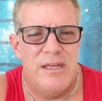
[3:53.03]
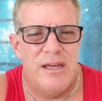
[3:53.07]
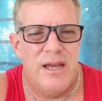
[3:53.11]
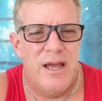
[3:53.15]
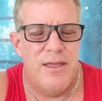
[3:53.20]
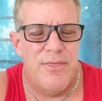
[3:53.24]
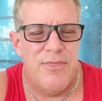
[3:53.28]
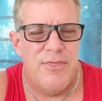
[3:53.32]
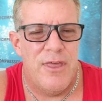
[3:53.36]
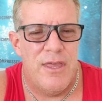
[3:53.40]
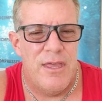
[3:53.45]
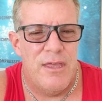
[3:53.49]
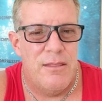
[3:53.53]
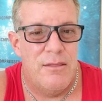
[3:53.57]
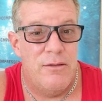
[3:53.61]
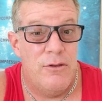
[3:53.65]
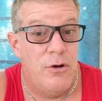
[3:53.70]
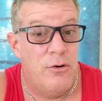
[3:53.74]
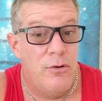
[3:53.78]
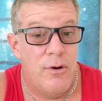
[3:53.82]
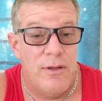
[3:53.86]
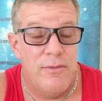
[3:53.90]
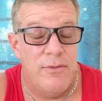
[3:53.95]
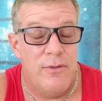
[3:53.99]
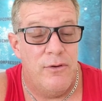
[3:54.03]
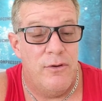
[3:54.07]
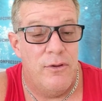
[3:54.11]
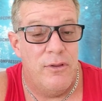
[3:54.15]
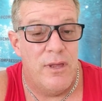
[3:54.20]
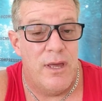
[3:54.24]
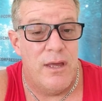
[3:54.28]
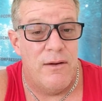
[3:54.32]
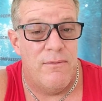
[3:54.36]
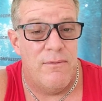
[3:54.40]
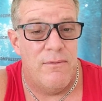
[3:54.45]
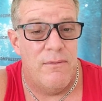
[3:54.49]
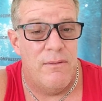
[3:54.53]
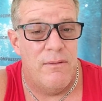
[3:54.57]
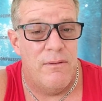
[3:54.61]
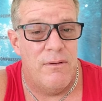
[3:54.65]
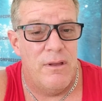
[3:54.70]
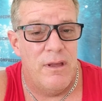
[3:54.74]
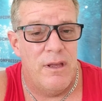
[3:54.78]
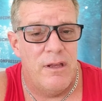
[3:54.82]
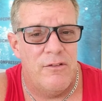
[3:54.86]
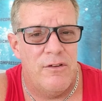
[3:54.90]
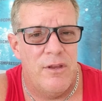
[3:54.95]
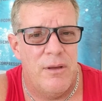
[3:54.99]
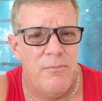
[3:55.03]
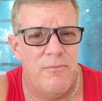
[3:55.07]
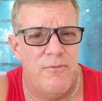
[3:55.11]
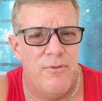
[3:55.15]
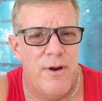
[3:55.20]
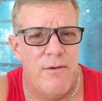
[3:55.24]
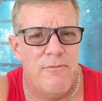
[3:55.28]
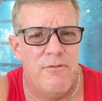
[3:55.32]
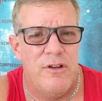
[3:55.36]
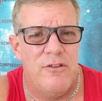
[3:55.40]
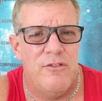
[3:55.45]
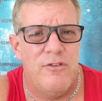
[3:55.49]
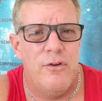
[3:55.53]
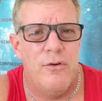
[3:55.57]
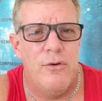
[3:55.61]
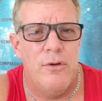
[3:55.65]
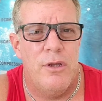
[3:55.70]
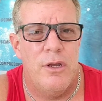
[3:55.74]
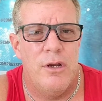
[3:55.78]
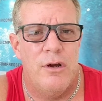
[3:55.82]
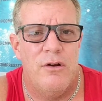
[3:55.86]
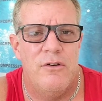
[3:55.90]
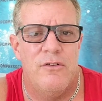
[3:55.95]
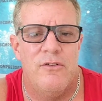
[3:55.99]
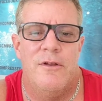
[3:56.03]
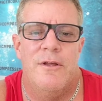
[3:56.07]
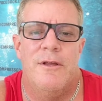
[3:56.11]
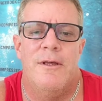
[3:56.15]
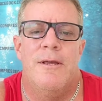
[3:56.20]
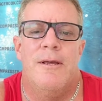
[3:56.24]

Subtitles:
I think you don't have to do that except for every 2 years.